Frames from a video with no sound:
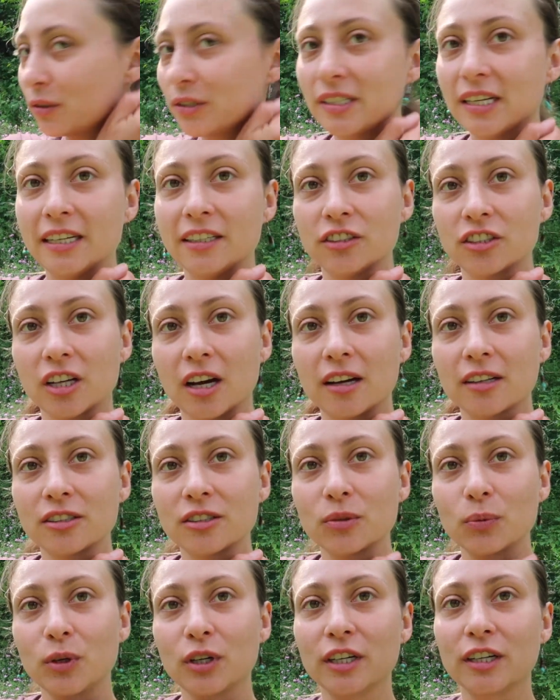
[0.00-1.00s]
St.
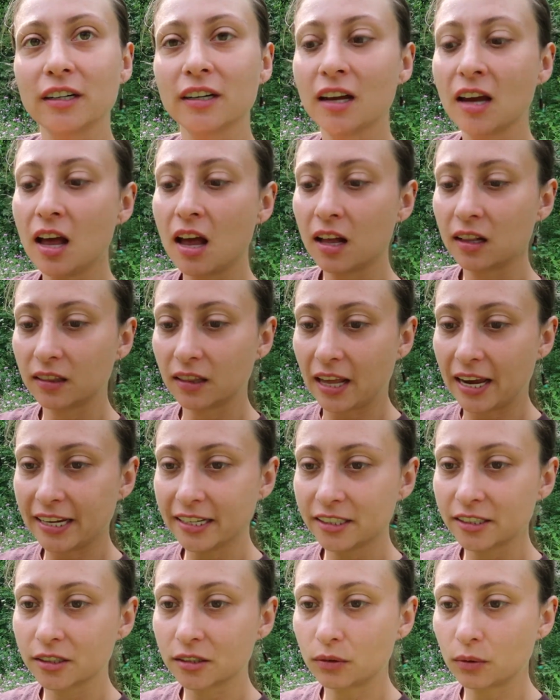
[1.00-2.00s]
John's wort
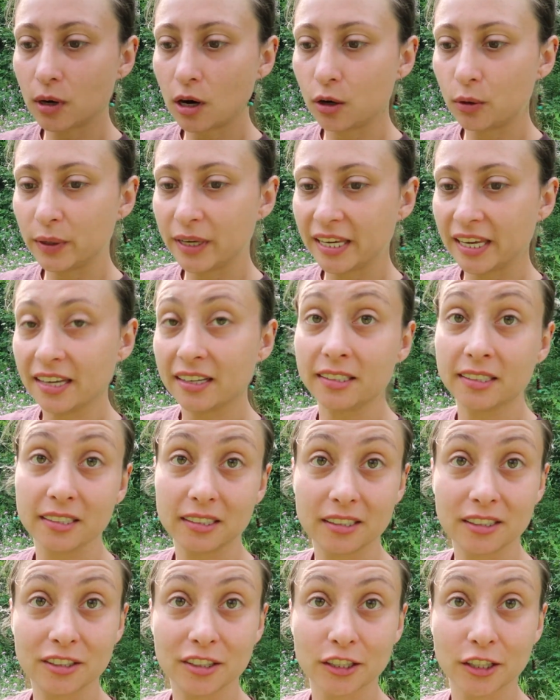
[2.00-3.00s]
likes growing in
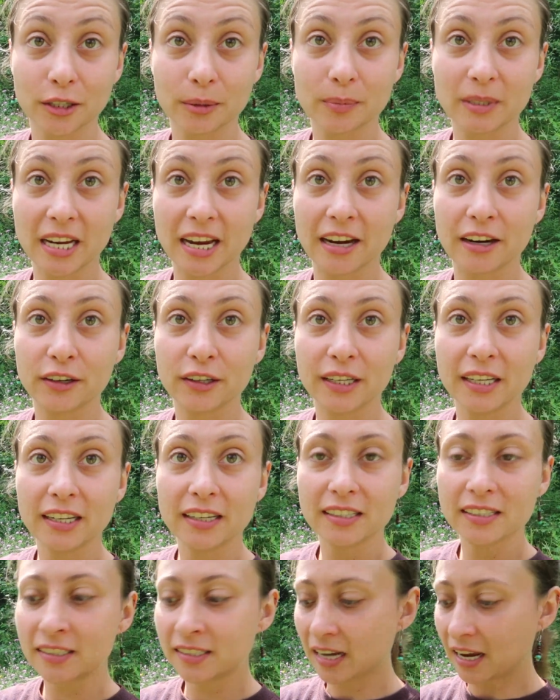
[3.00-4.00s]
disturbed
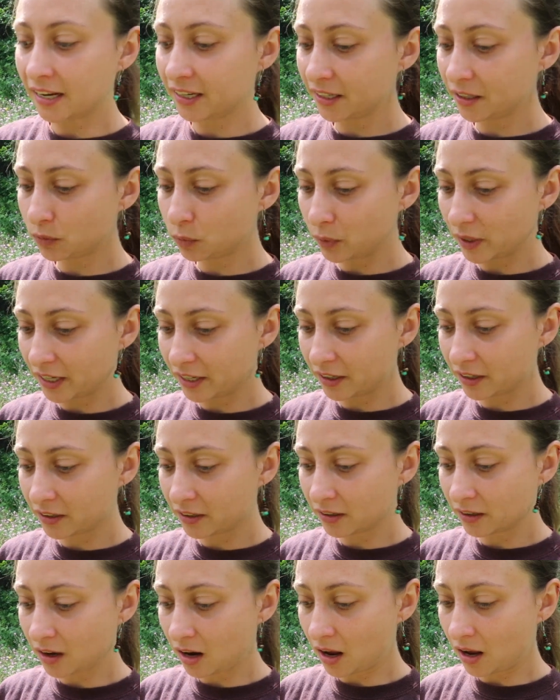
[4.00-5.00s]
areas,
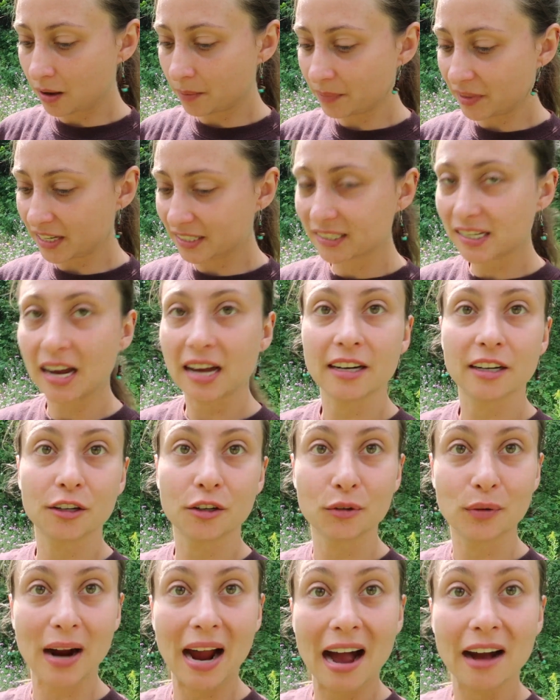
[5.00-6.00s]
anywhere that's kind of
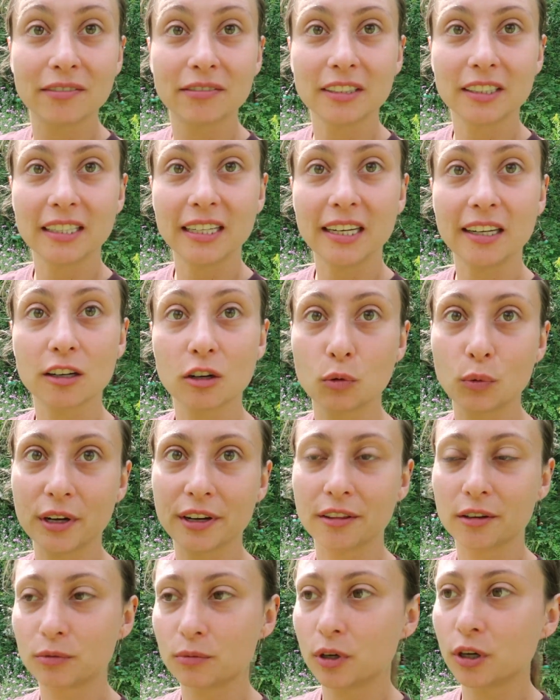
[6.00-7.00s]
gravelly or
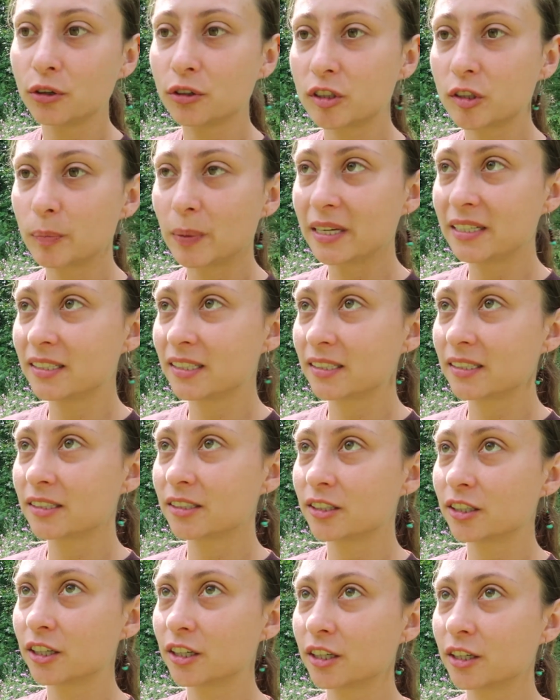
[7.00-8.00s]
where the road's been
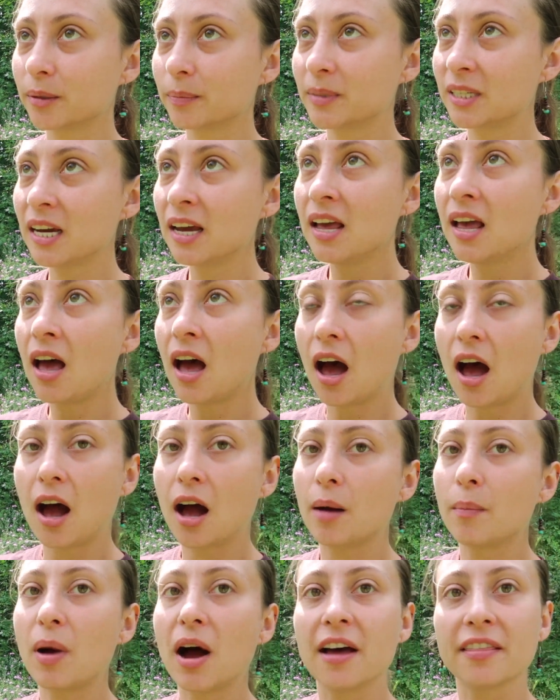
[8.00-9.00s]
disturbed,
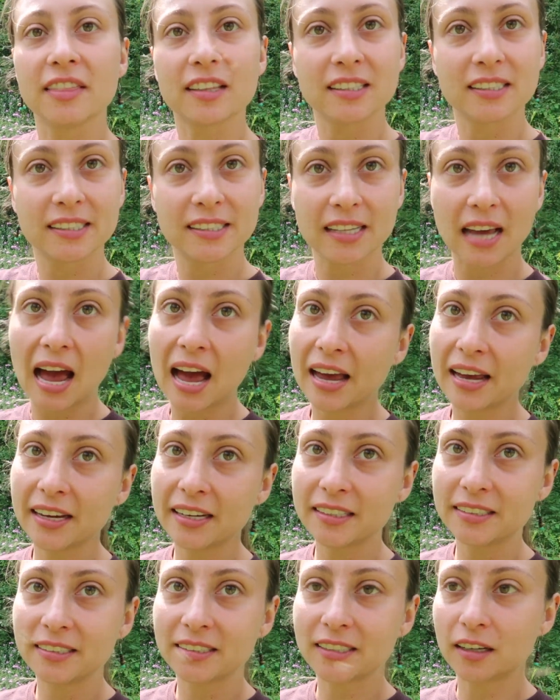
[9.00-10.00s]
on the
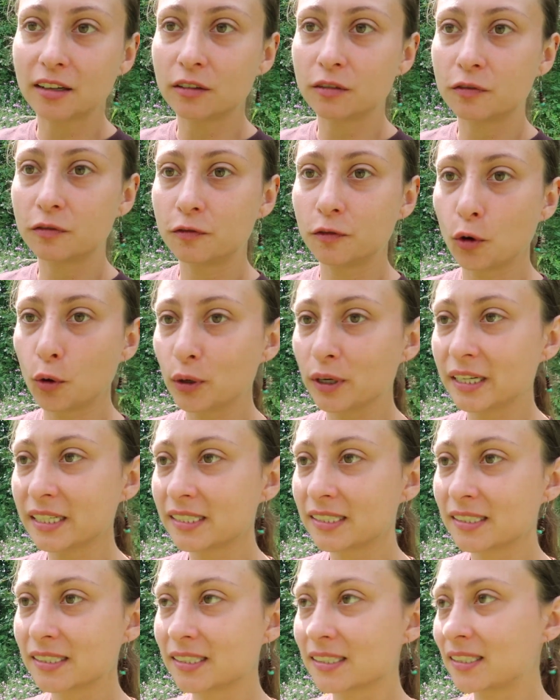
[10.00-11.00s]
sides of
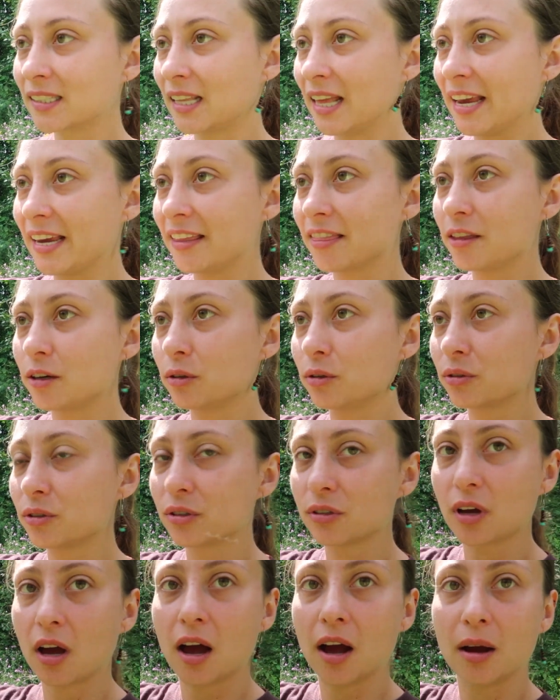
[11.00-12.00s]
forests, like
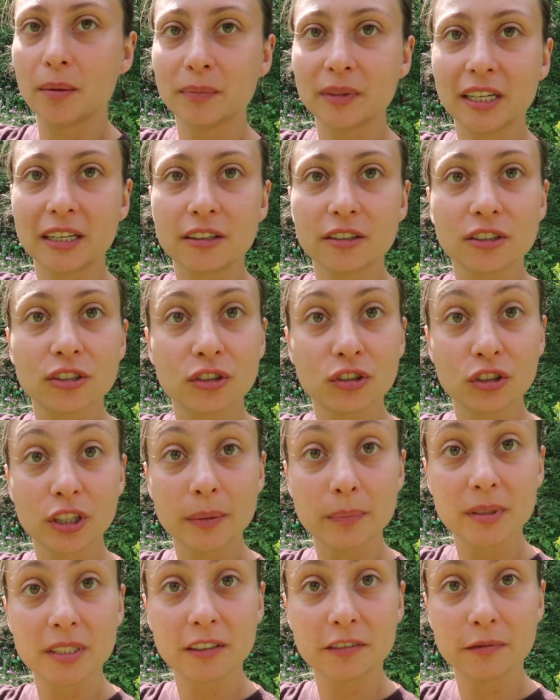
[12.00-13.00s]
those little
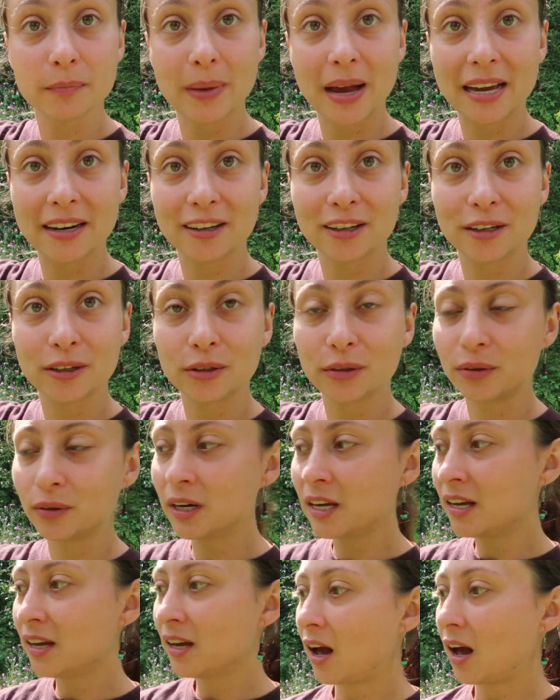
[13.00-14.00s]
strips of meadow.
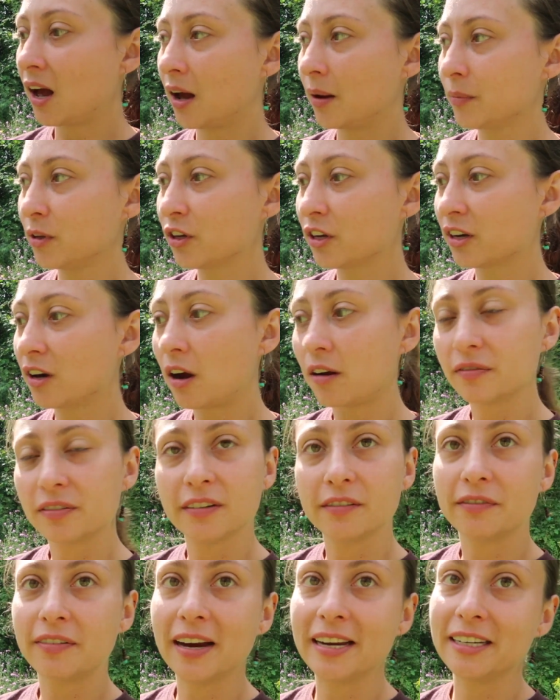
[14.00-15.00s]
You can
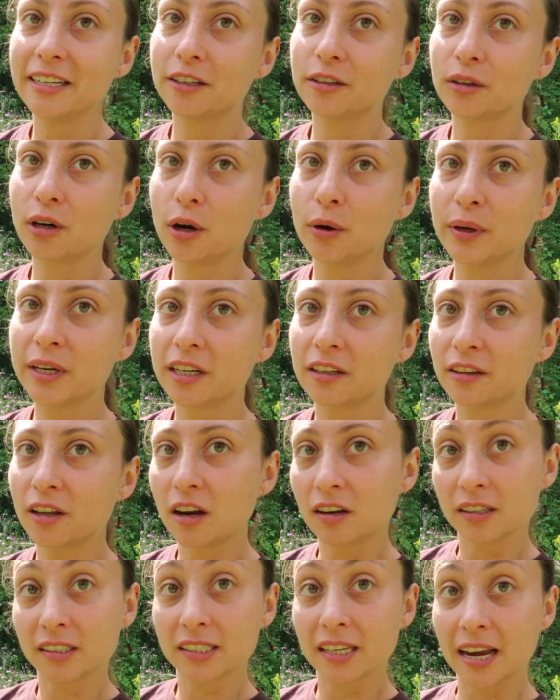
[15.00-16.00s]
often find it growing
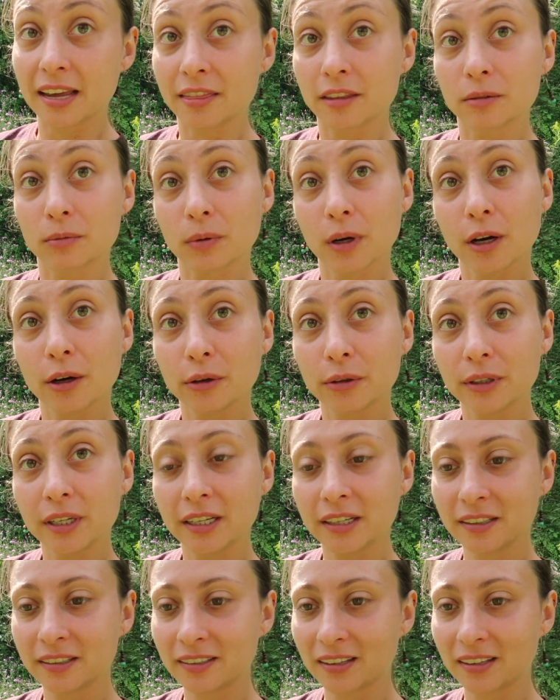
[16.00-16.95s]
alongside the road.